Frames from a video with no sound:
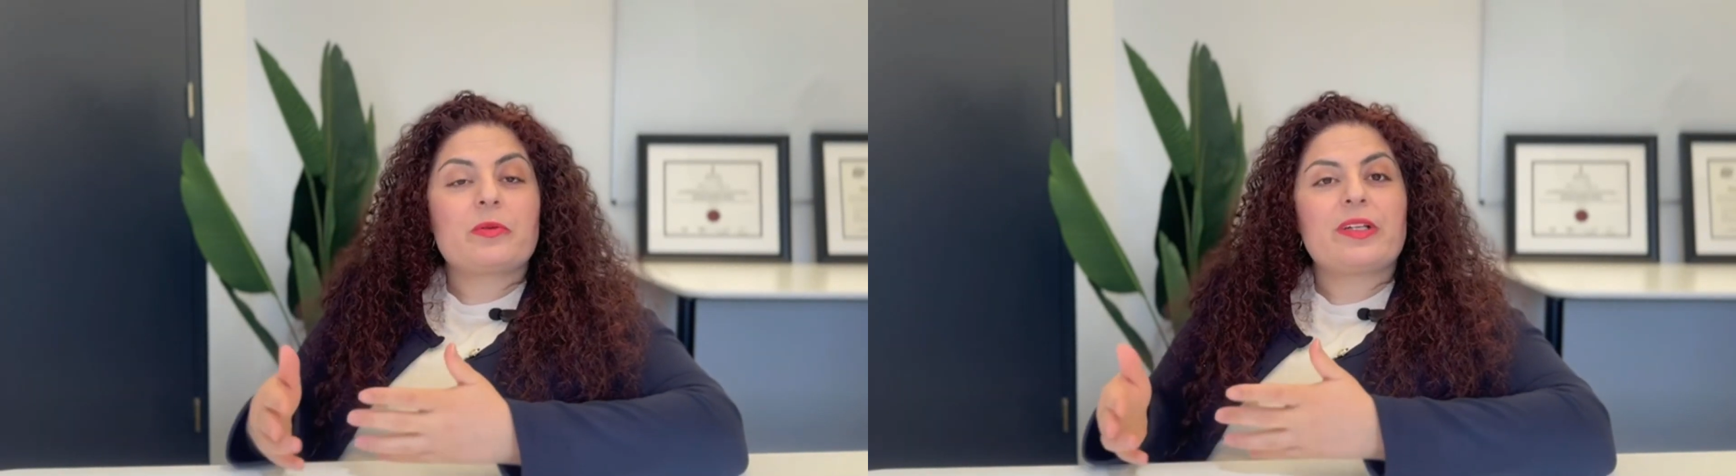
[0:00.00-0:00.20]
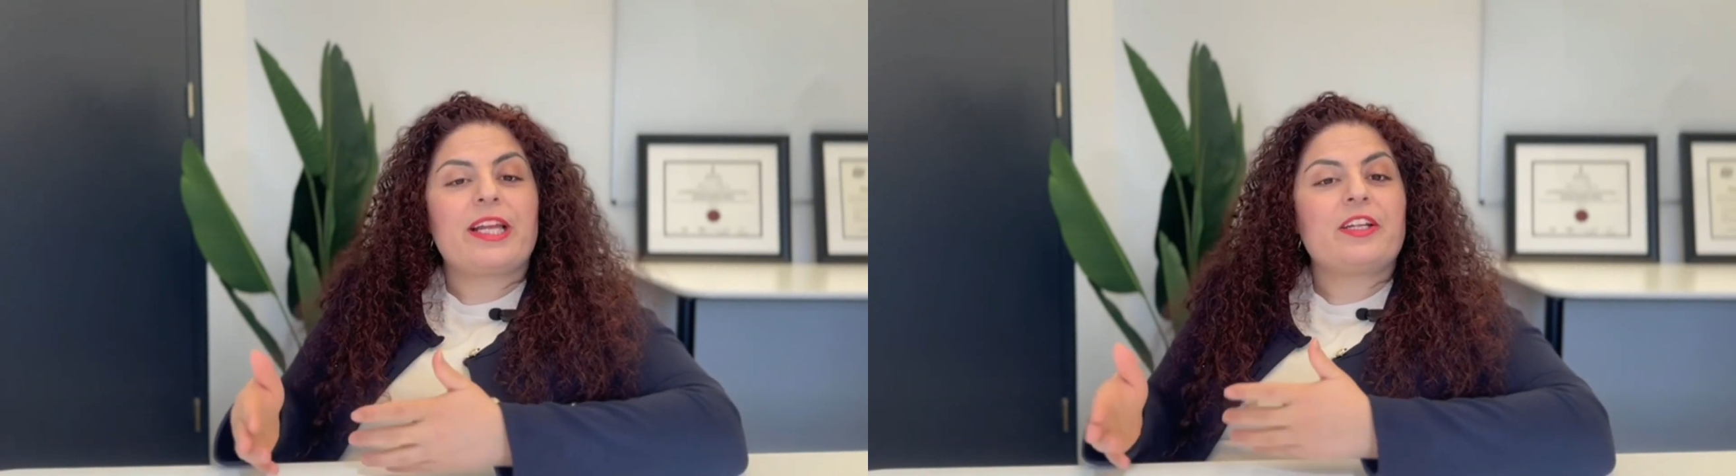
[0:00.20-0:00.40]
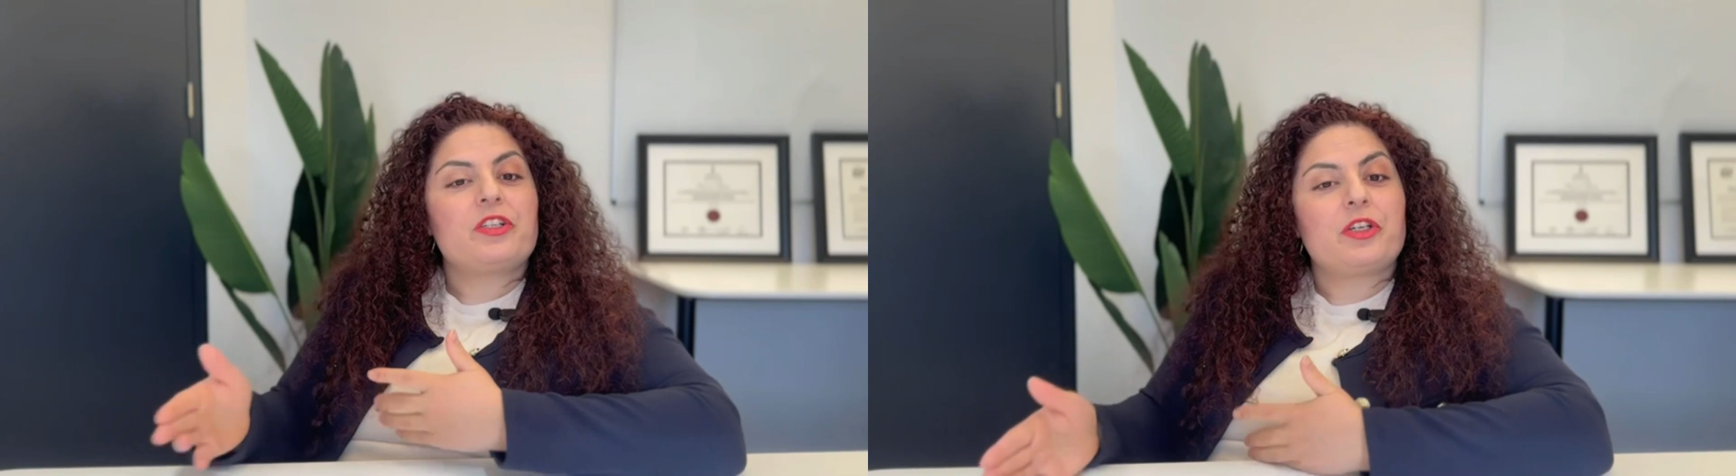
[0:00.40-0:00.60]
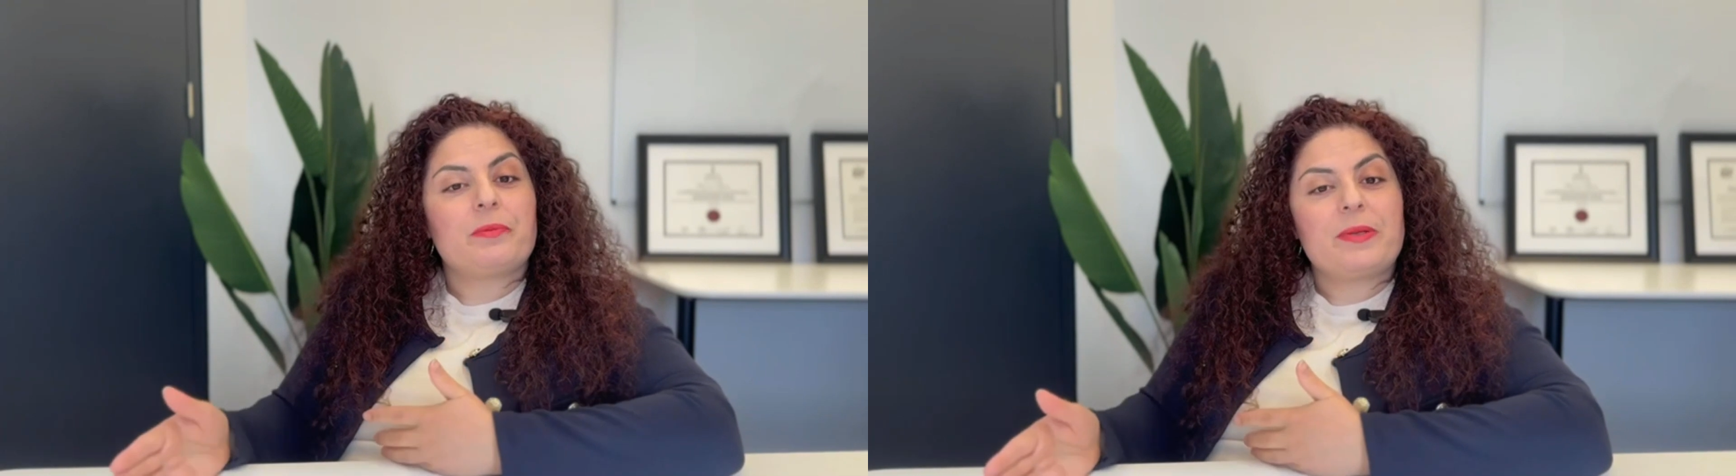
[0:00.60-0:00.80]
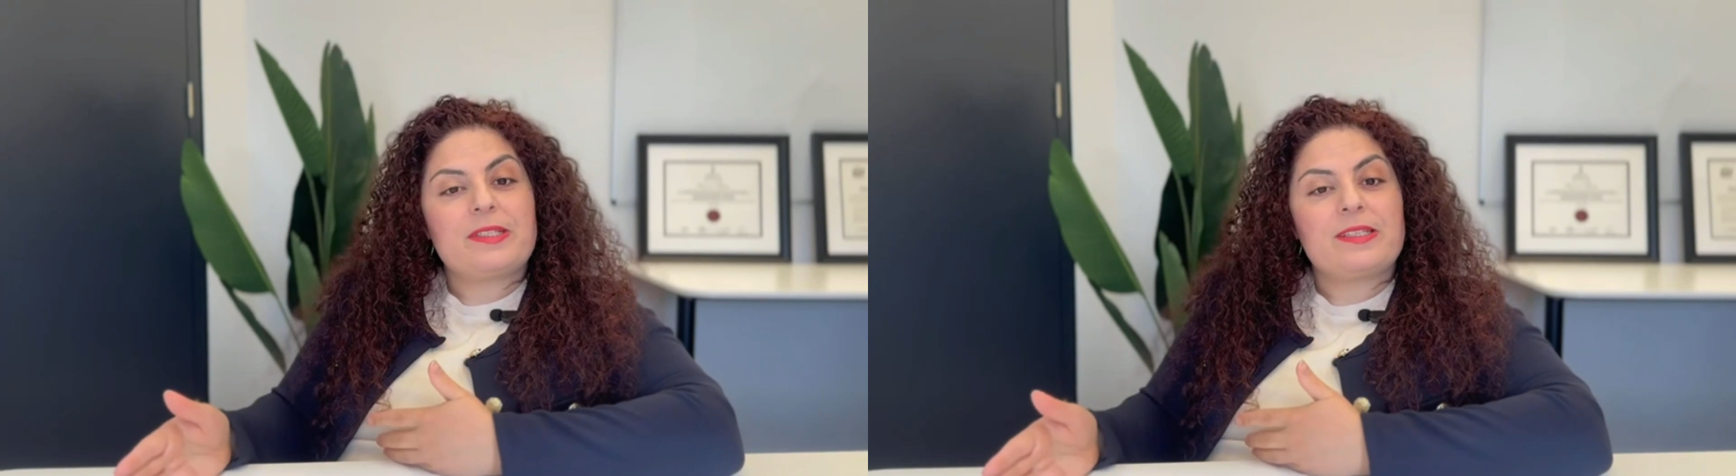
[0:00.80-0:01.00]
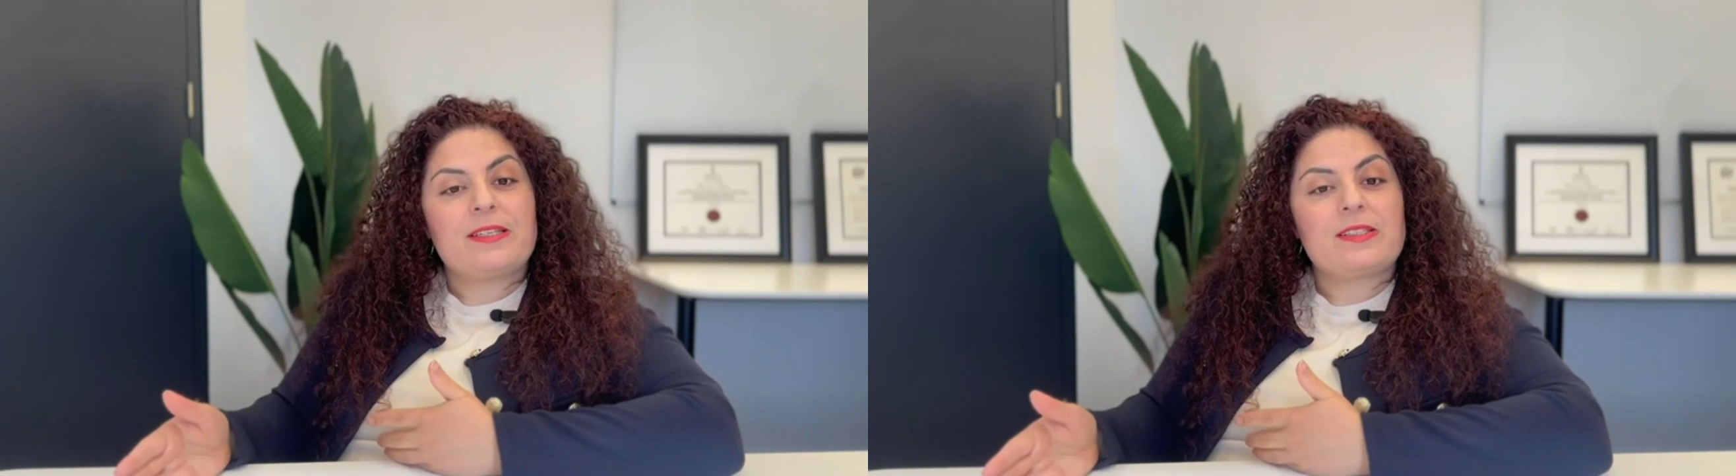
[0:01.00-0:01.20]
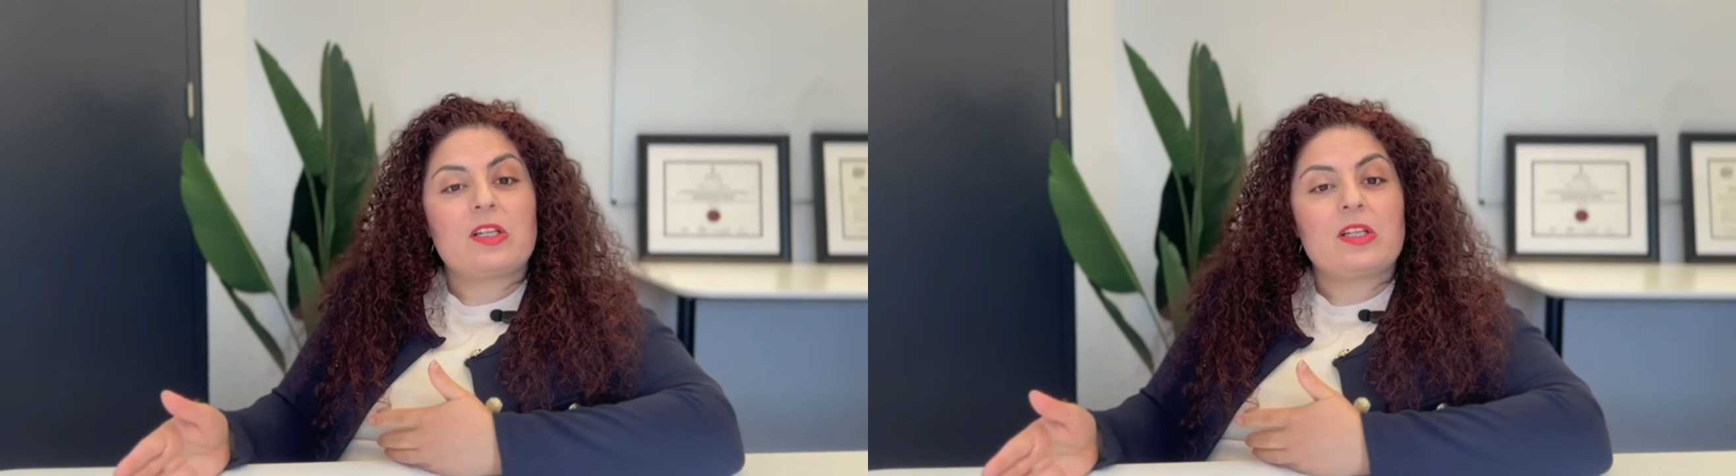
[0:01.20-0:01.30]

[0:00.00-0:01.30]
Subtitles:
related to your business,